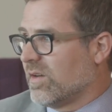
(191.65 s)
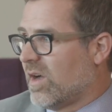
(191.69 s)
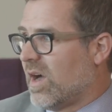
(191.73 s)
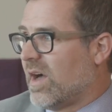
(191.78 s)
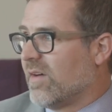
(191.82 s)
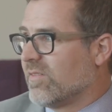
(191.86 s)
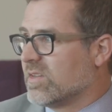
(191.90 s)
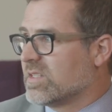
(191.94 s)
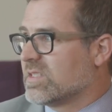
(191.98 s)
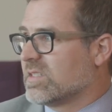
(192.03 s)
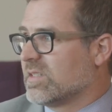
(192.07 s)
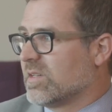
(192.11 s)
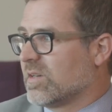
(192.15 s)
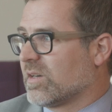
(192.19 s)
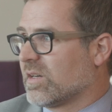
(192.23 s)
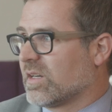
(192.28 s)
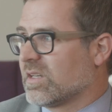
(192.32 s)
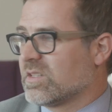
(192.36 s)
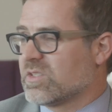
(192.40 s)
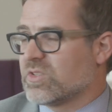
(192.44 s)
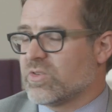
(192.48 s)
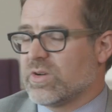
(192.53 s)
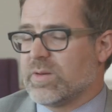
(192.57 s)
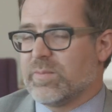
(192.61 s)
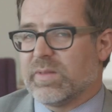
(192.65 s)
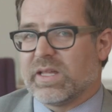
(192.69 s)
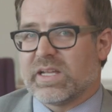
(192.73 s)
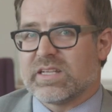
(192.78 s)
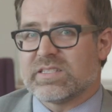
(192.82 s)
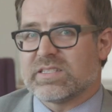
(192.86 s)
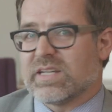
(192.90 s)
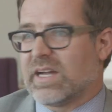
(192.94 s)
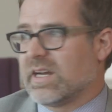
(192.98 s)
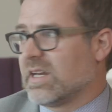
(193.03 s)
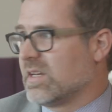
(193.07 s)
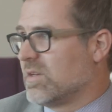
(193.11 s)
obviously are extremely
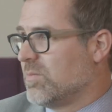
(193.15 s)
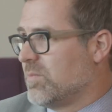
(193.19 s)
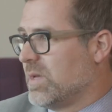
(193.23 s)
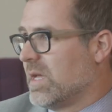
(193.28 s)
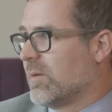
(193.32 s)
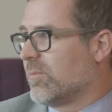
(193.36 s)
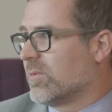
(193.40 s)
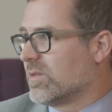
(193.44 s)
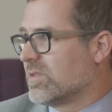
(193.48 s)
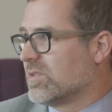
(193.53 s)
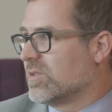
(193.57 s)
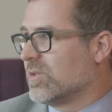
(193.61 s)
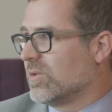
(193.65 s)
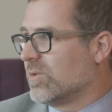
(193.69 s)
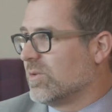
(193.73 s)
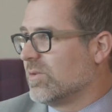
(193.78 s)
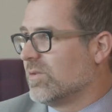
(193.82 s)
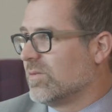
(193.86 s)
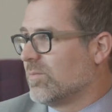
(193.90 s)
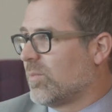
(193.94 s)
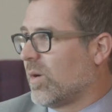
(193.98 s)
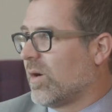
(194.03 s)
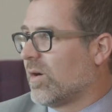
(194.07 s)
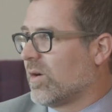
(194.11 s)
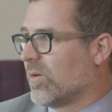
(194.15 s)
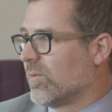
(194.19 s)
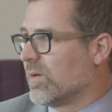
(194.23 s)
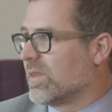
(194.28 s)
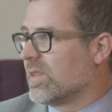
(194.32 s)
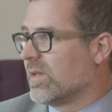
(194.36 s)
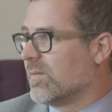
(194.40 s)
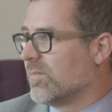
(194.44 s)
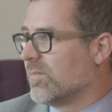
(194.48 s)
excited to be able to partner with